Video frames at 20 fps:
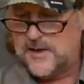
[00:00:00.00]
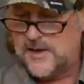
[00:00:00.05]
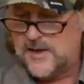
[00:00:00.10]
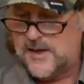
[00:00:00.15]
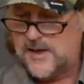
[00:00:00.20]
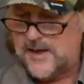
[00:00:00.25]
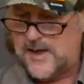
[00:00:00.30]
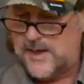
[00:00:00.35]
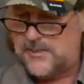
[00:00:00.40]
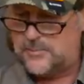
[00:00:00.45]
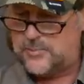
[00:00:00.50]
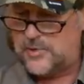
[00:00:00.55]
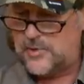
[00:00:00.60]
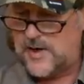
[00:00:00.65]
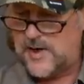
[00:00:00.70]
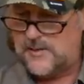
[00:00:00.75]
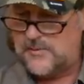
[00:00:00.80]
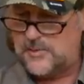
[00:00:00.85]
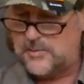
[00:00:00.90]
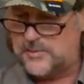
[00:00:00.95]
I
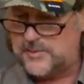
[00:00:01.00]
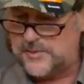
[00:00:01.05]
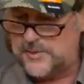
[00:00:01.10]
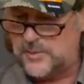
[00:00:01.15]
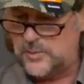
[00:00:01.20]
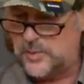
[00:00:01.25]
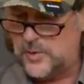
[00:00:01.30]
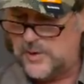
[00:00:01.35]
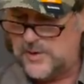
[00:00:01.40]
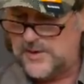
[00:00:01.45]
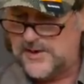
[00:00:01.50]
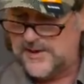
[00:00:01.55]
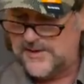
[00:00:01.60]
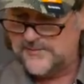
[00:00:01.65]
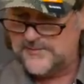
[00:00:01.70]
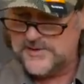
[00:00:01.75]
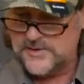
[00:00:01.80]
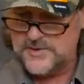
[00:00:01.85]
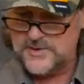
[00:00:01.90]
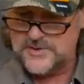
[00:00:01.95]
probably would
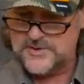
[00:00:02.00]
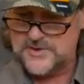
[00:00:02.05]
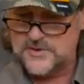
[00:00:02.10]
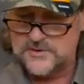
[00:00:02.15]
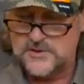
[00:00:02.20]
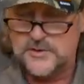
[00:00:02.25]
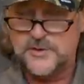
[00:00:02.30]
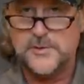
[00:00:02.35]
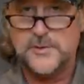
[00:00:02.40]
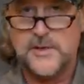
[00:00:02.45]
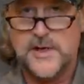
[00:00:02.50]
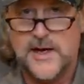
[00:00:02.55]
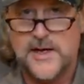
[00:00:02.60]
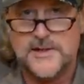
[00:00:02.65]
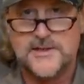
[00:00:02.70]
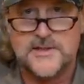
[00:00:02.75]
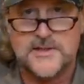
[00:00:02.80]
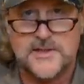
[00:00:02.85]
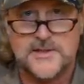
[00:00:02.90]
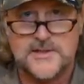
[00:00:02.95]
have used the Loon
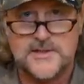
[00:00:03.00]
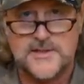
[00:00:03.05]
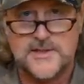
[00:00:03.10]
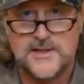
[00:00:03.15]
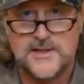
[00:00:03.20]
Knot Sense